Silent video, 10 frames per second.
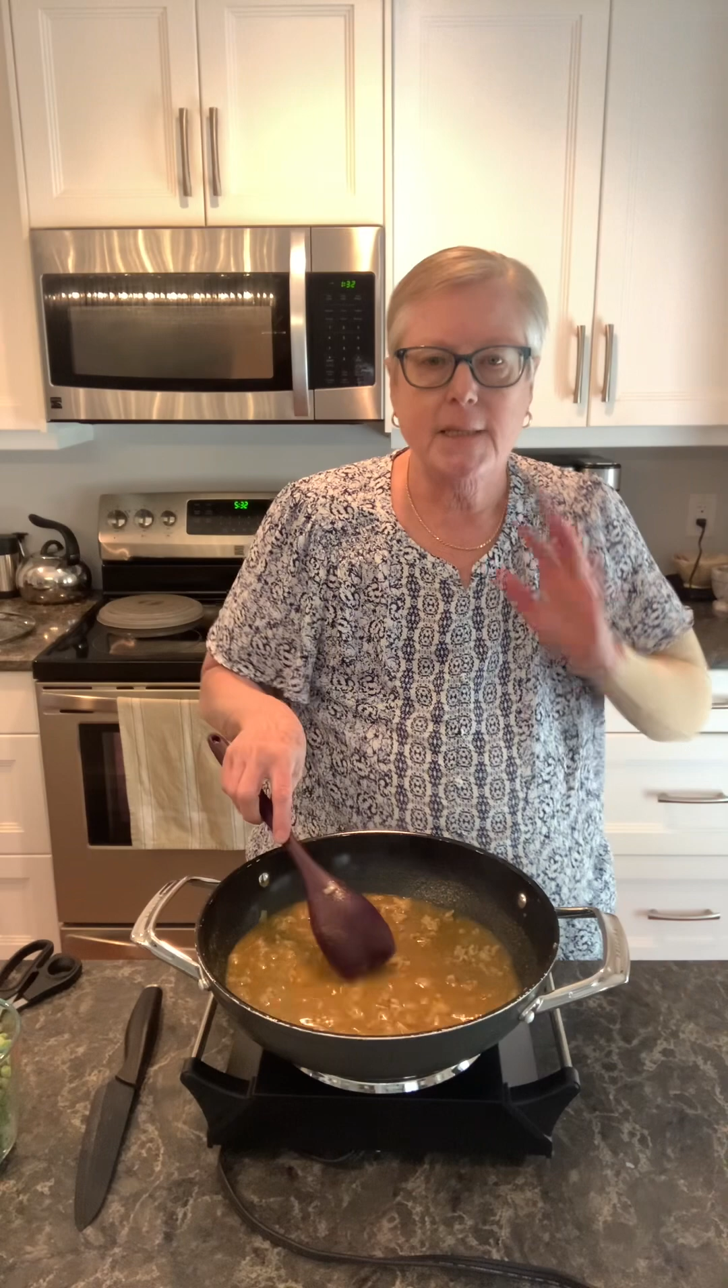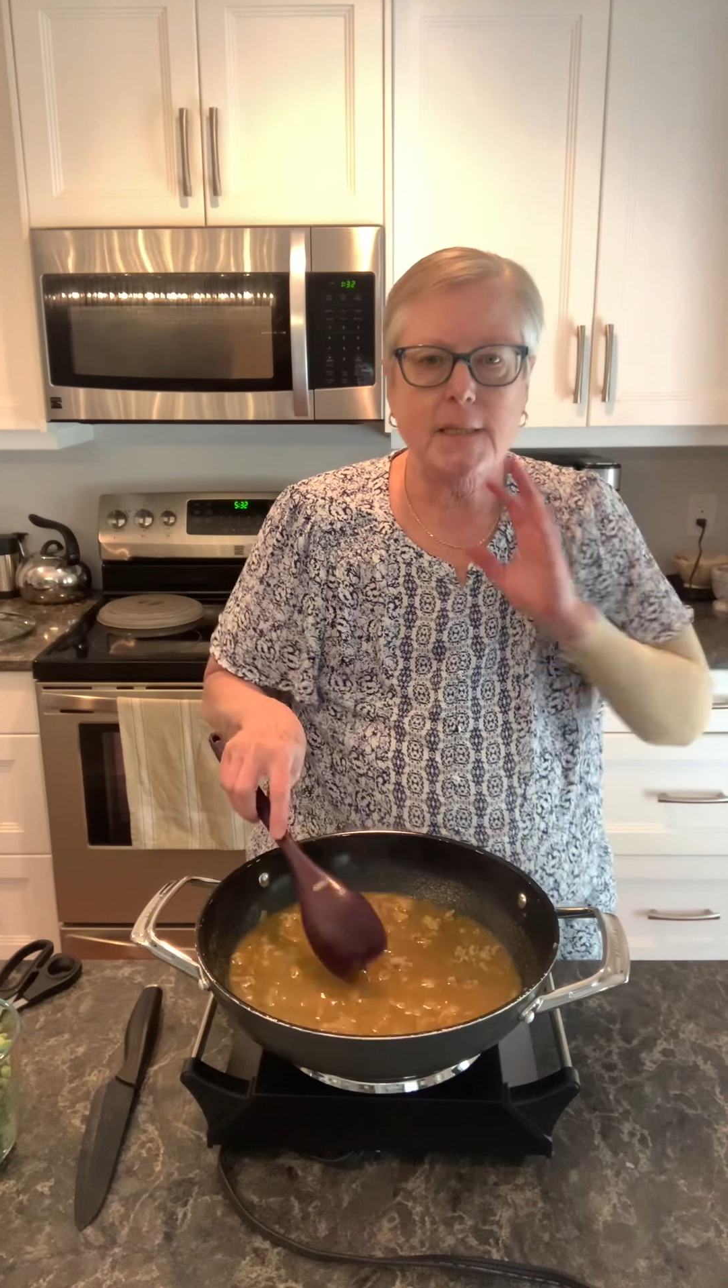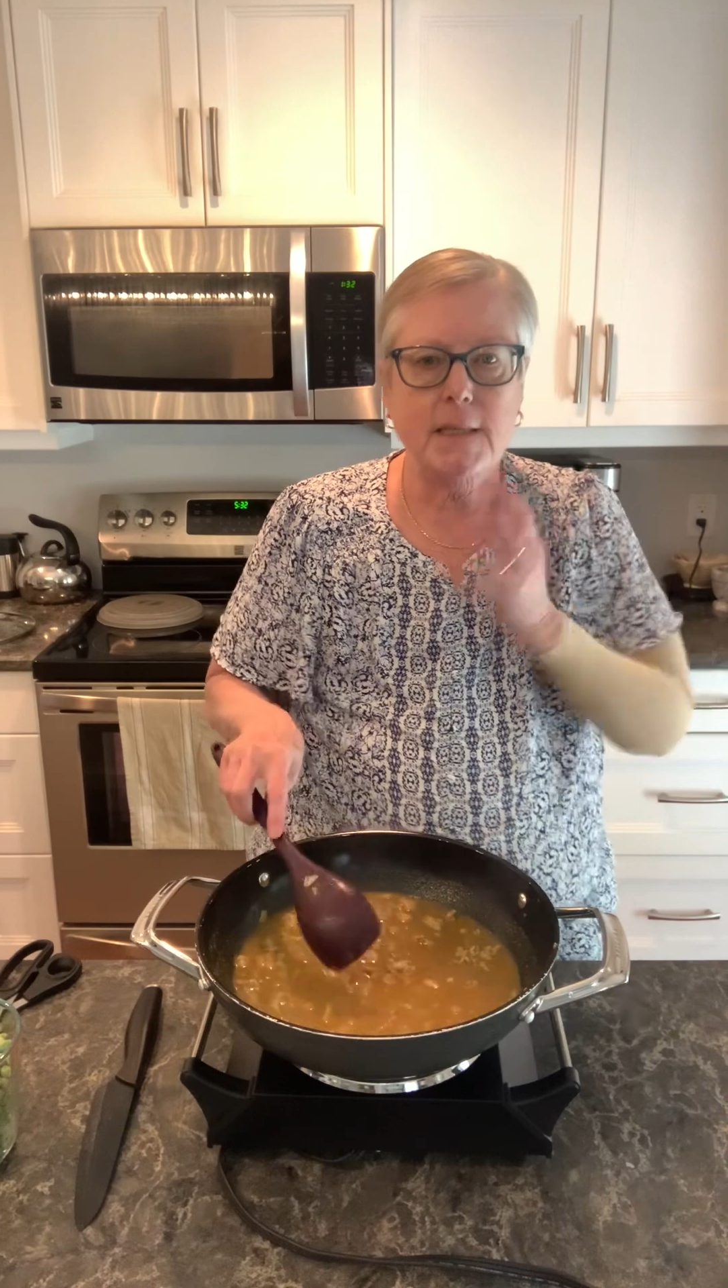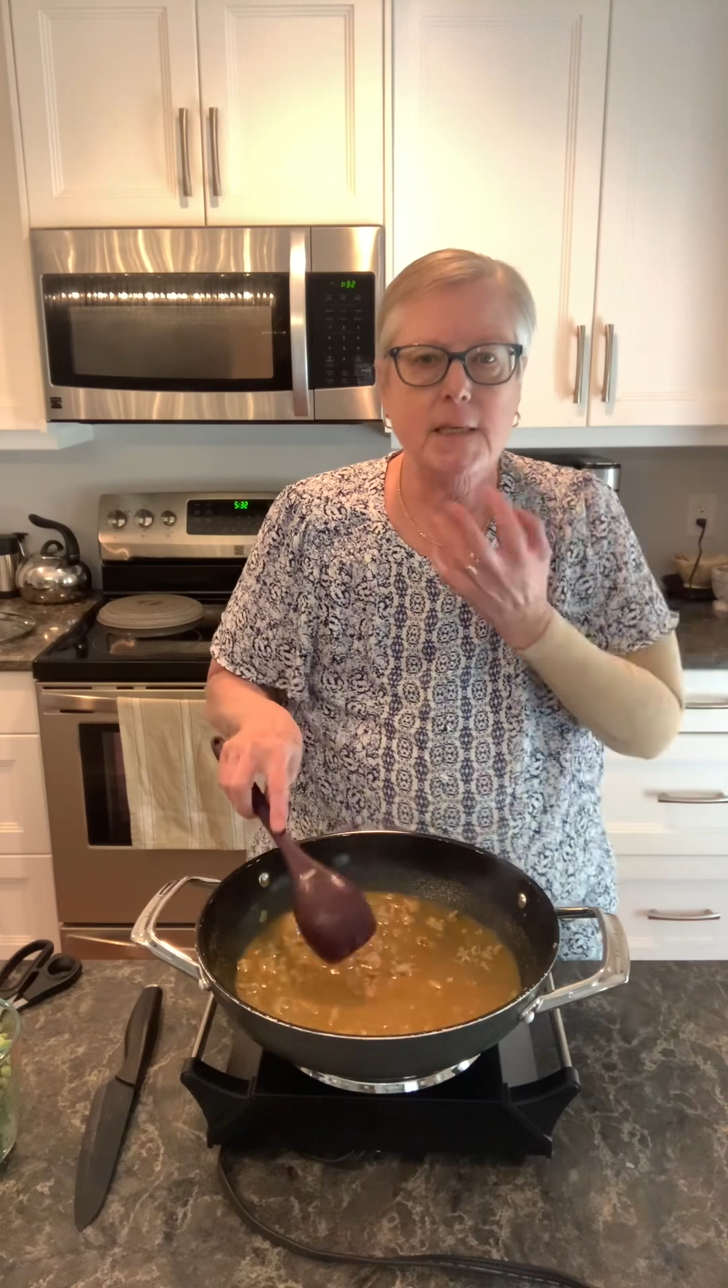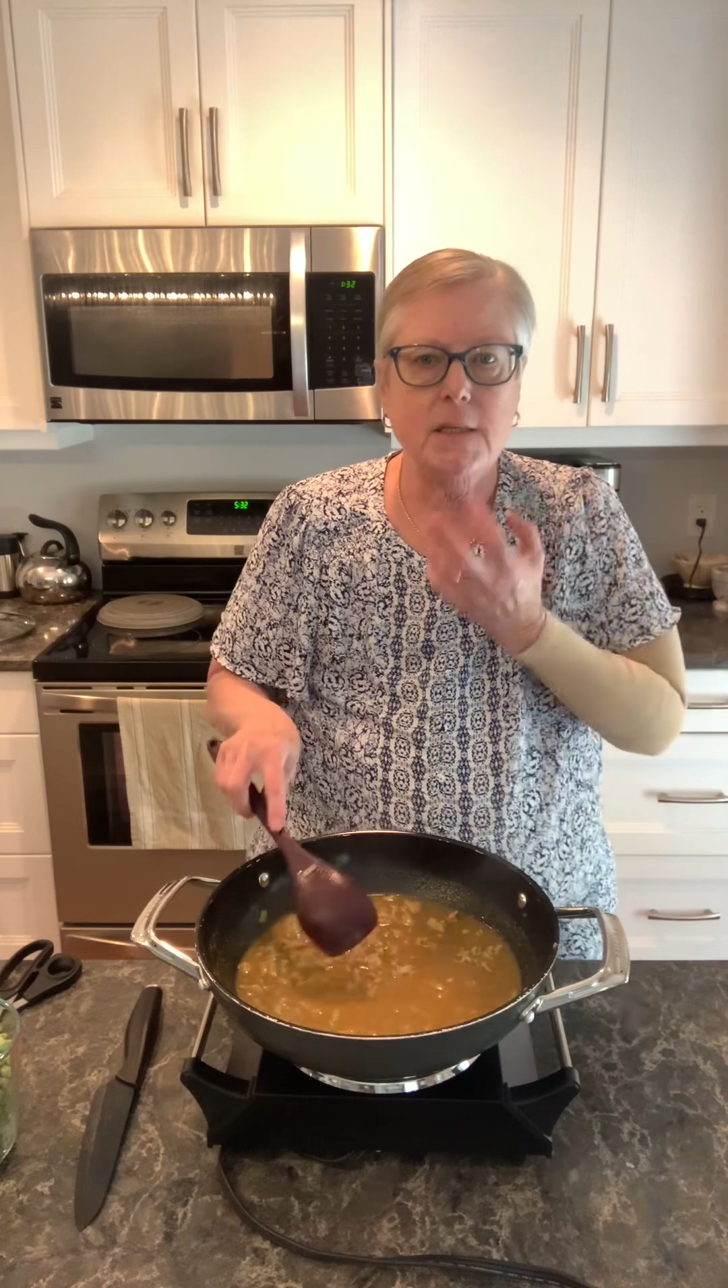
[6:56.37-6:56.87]

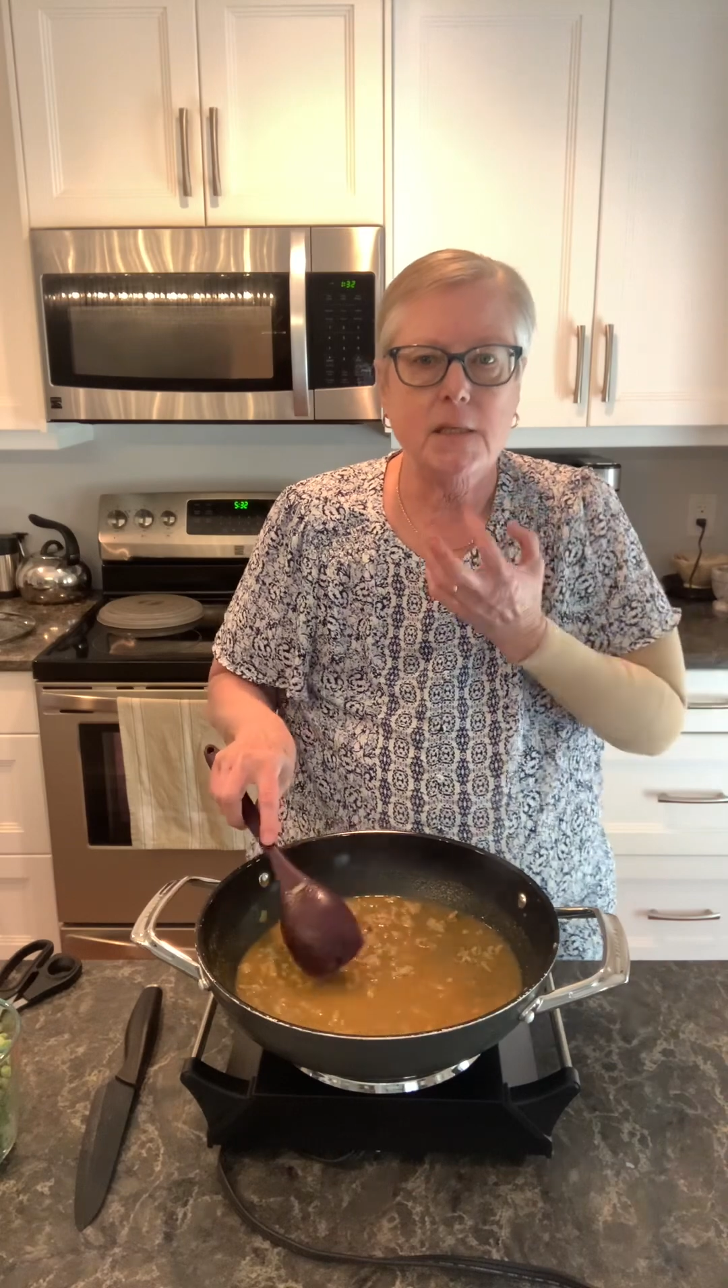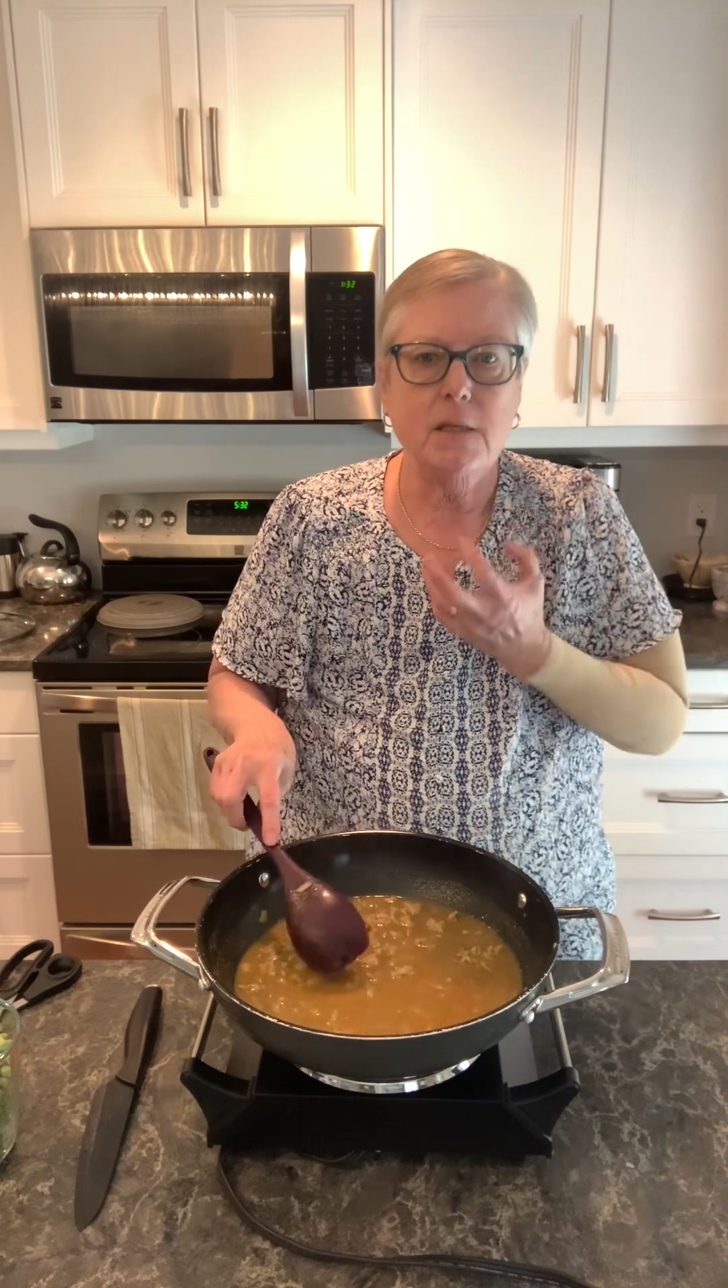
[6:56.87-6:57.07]
seals in